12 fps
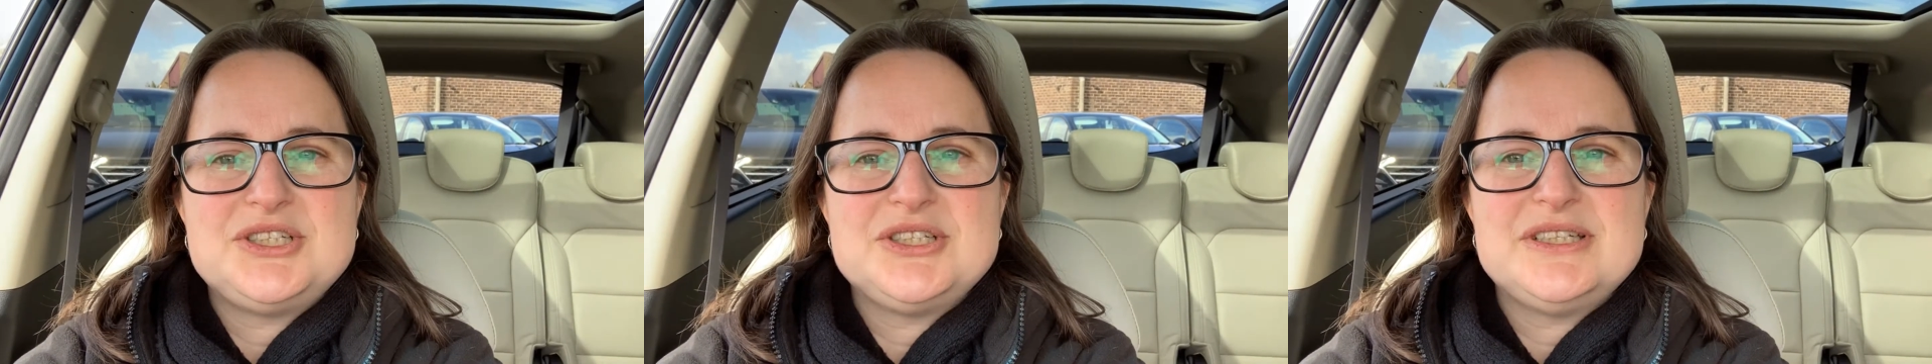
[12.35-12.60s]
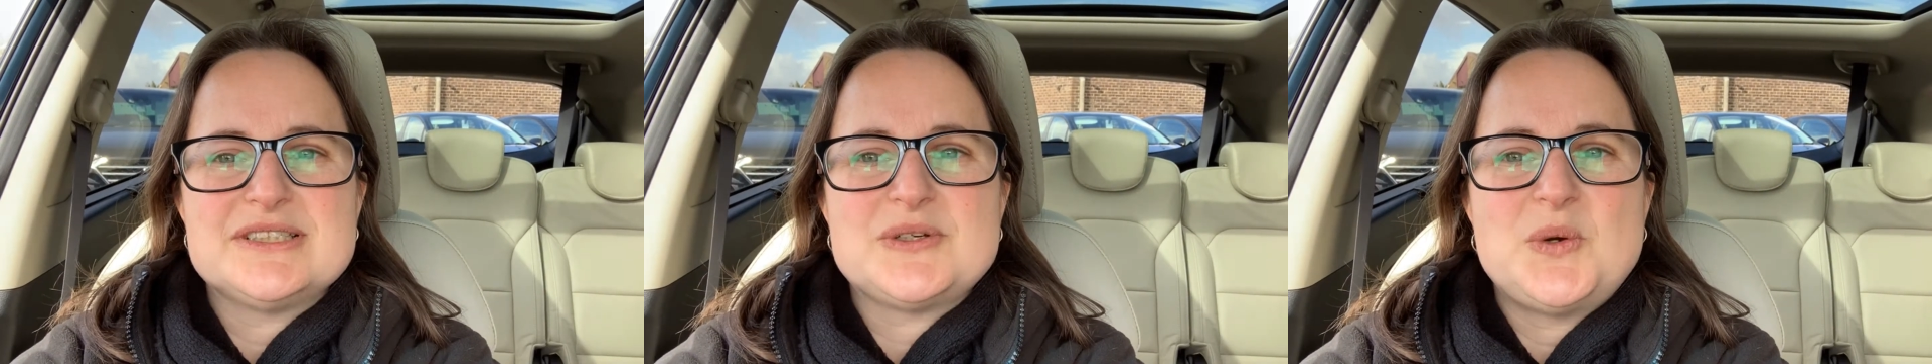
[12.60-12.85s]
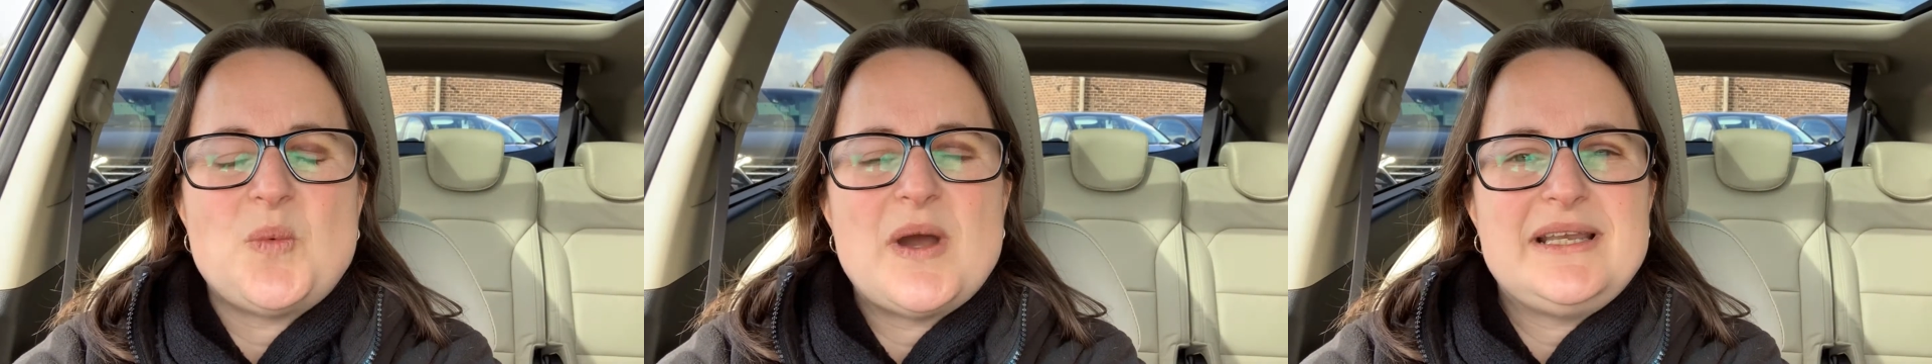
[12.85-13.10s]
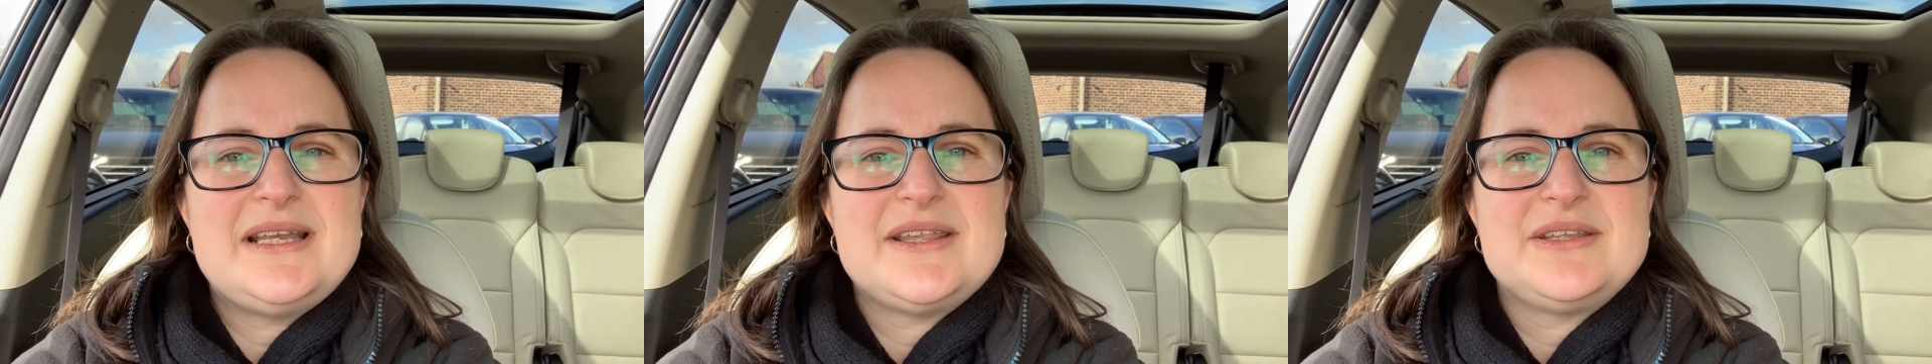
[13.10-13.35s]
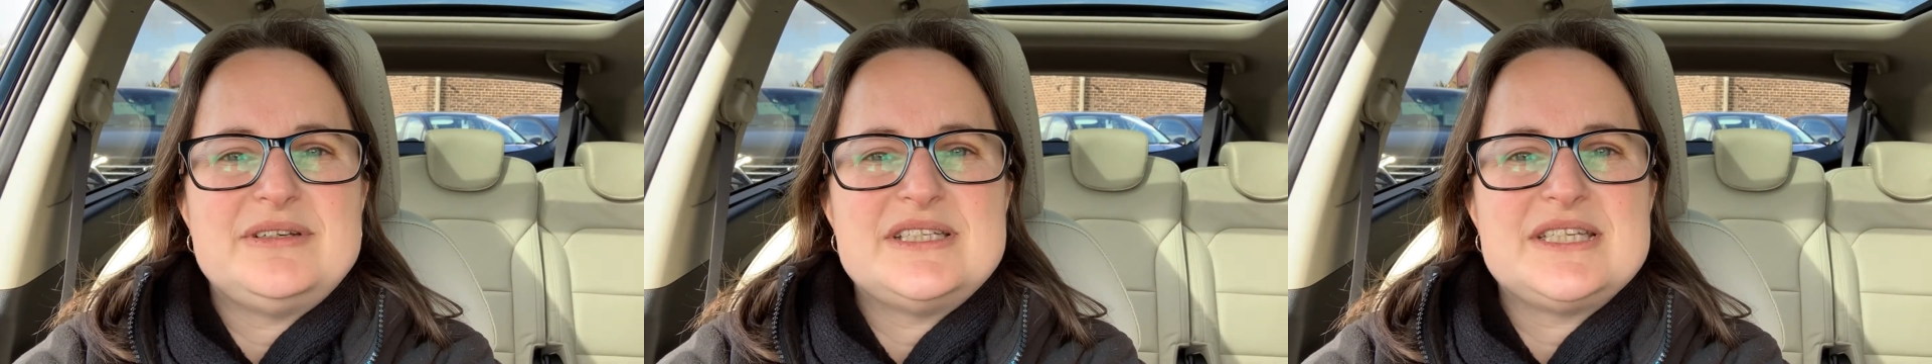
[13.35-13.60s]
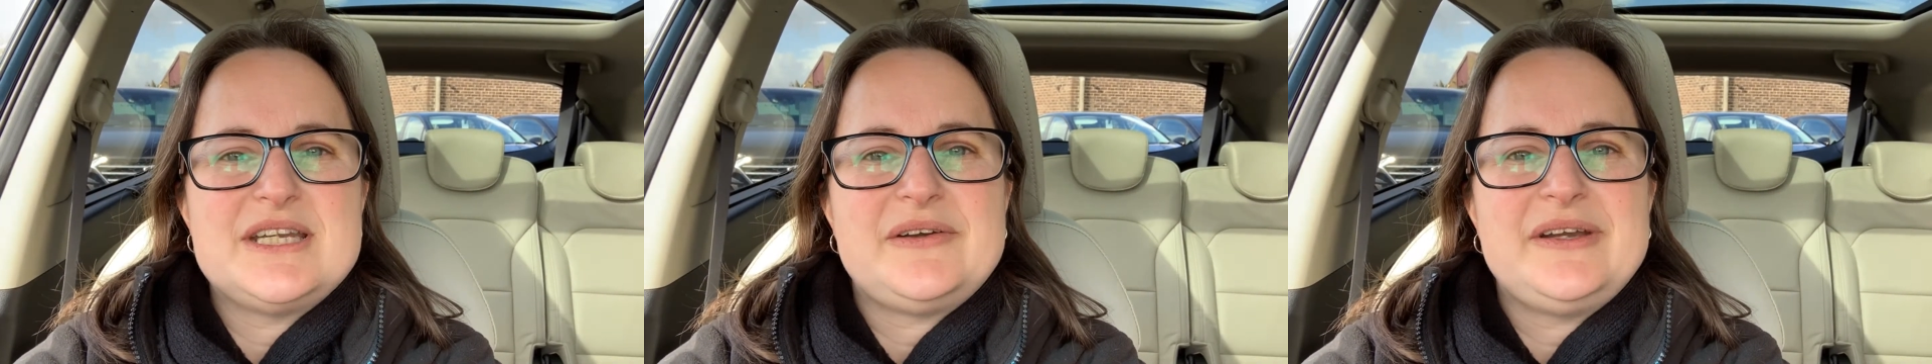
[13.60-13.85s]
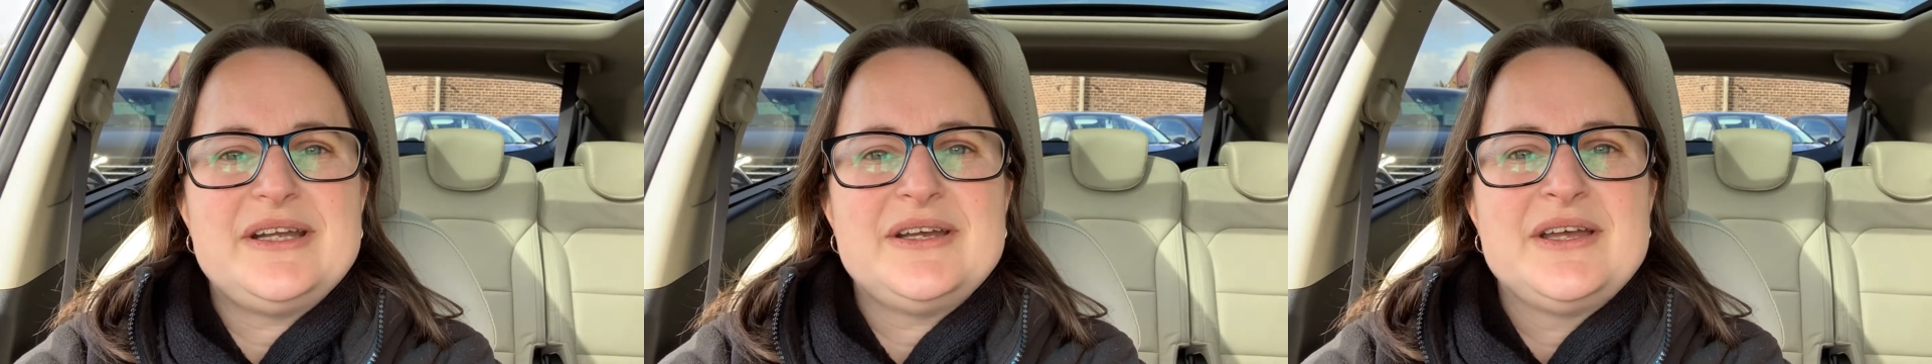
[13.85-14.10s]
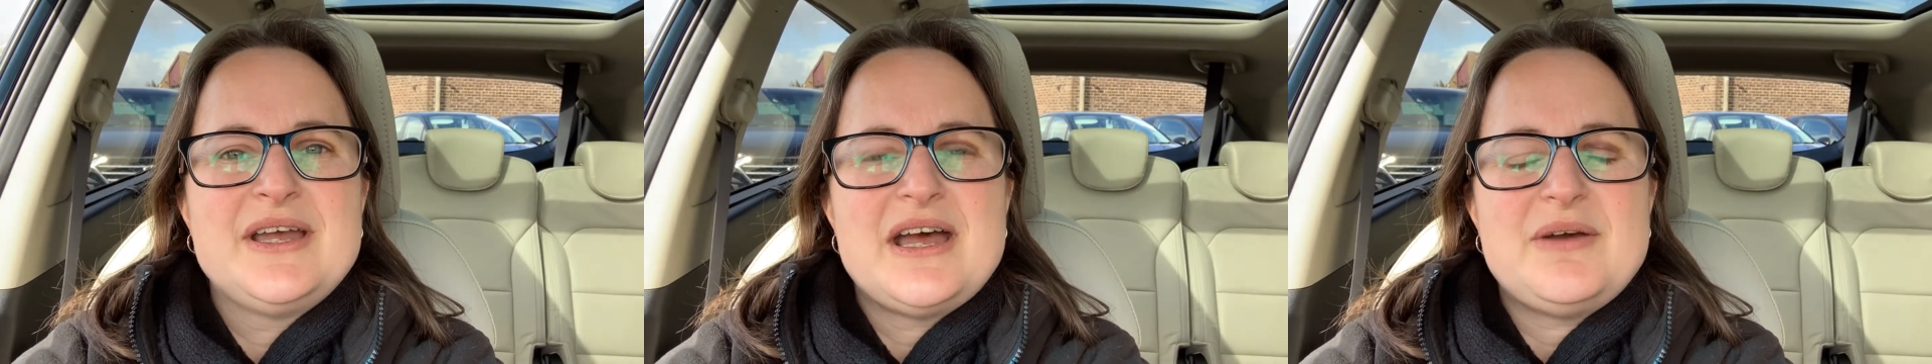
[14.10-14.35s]
It's got white leather interior
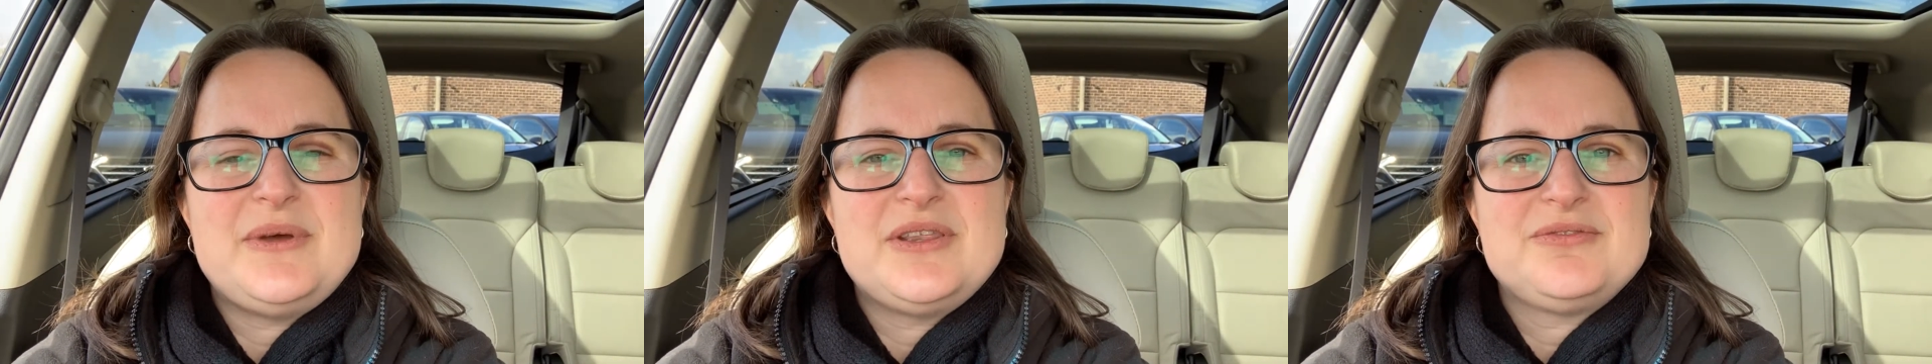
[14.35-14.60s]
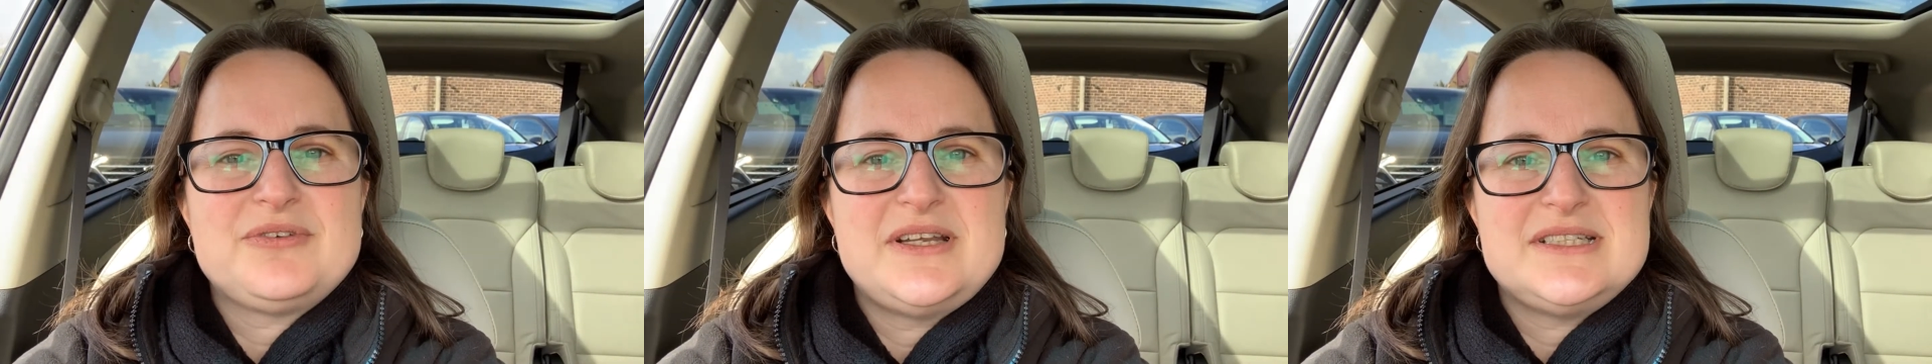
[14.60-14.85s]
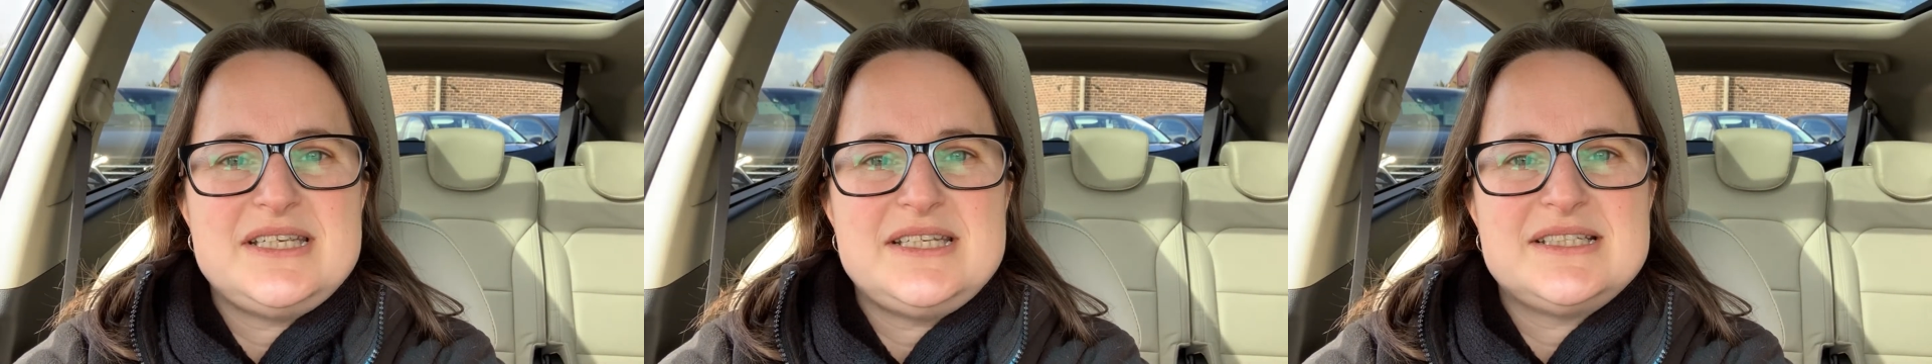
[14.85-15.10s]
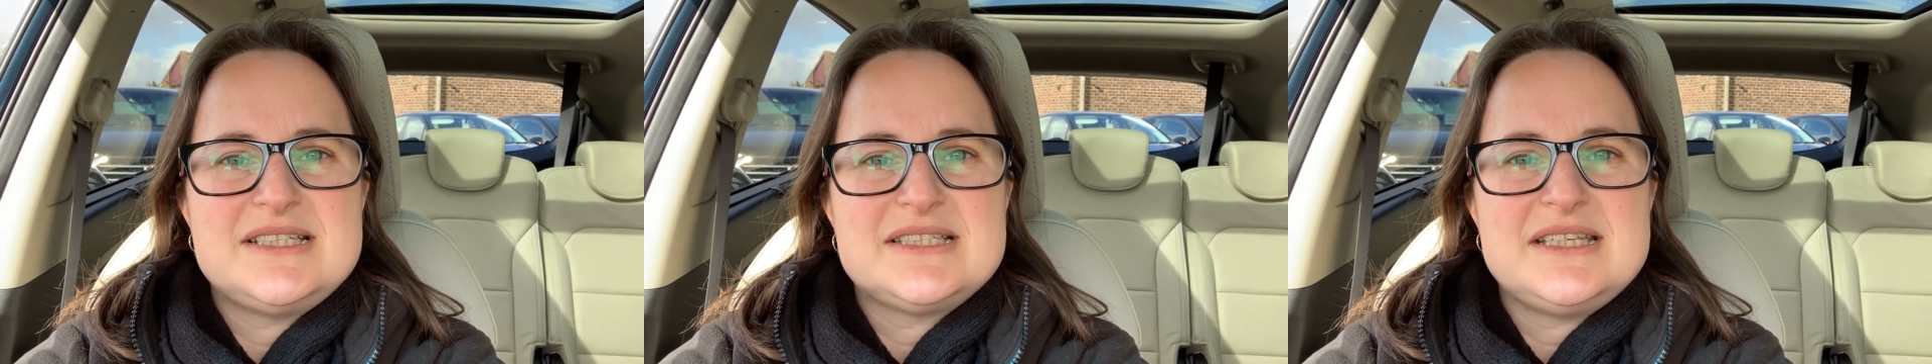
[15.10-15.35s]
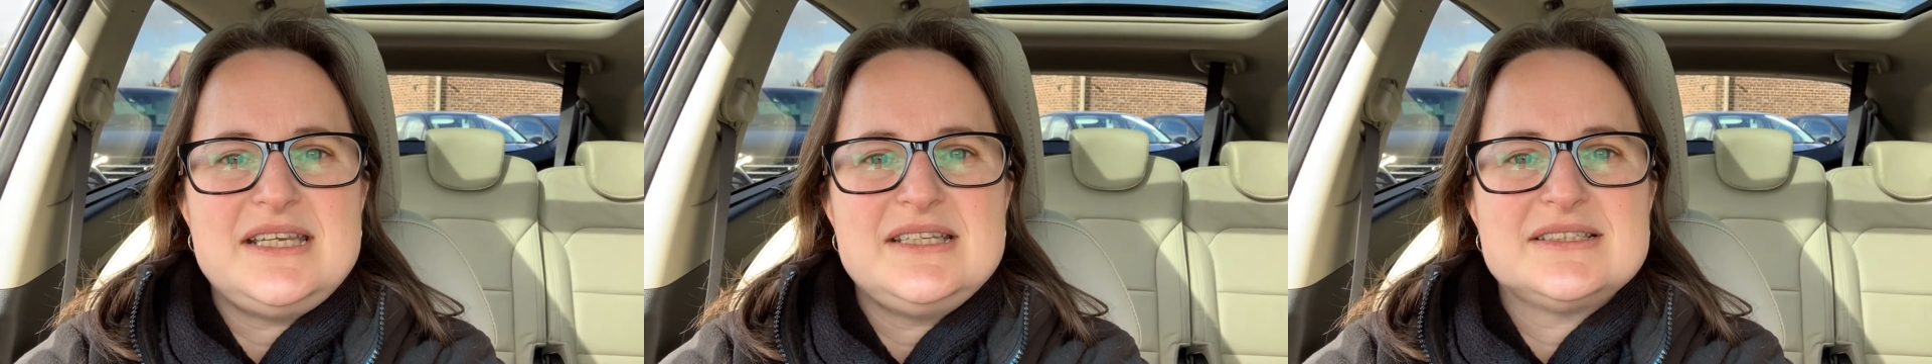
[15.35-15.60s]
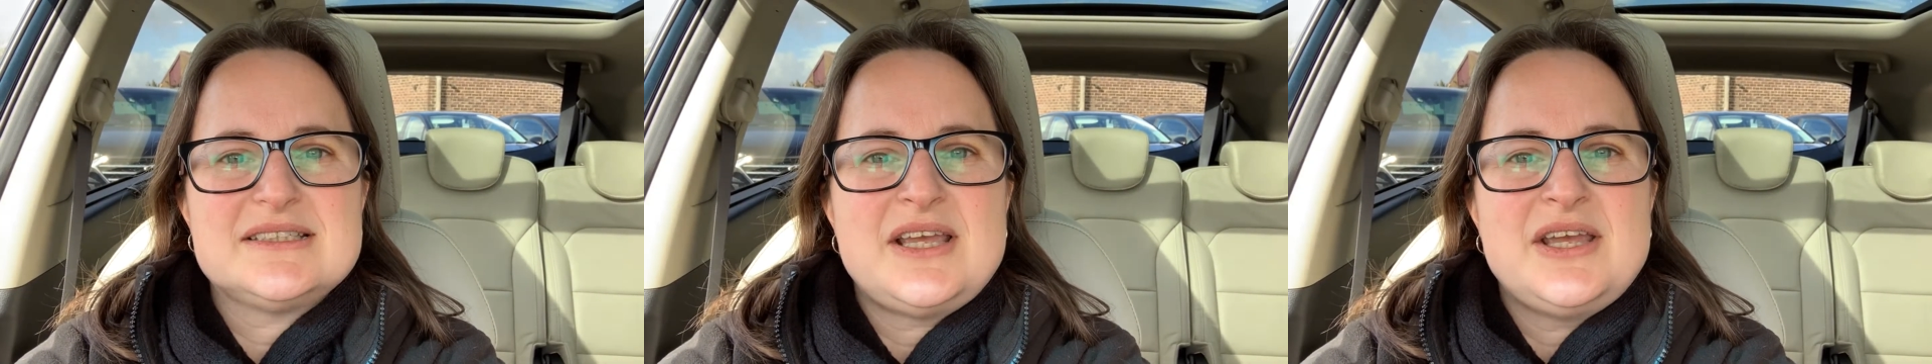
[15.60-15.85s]
with front heated seats.